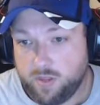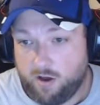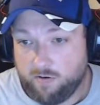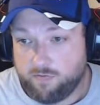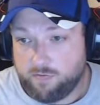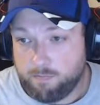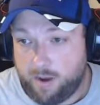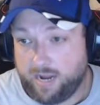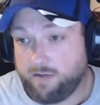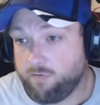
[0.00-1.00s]
of
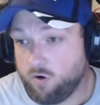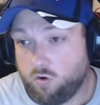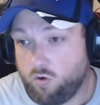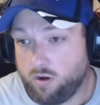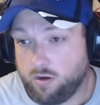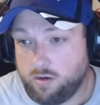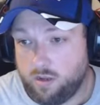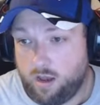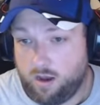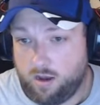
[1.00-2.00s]
mining Vertcoin
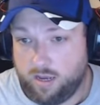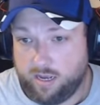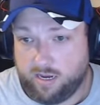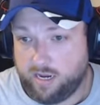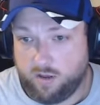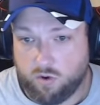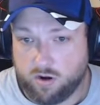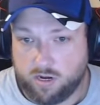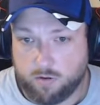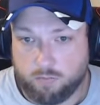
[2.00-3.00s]
at
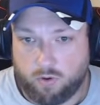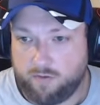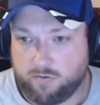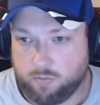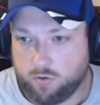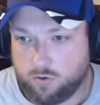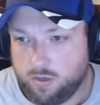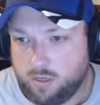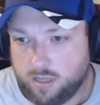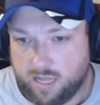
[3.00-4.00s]
anywhere near profitable
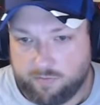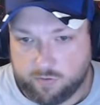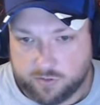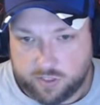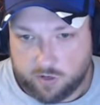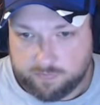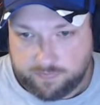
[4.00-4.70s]
levels. So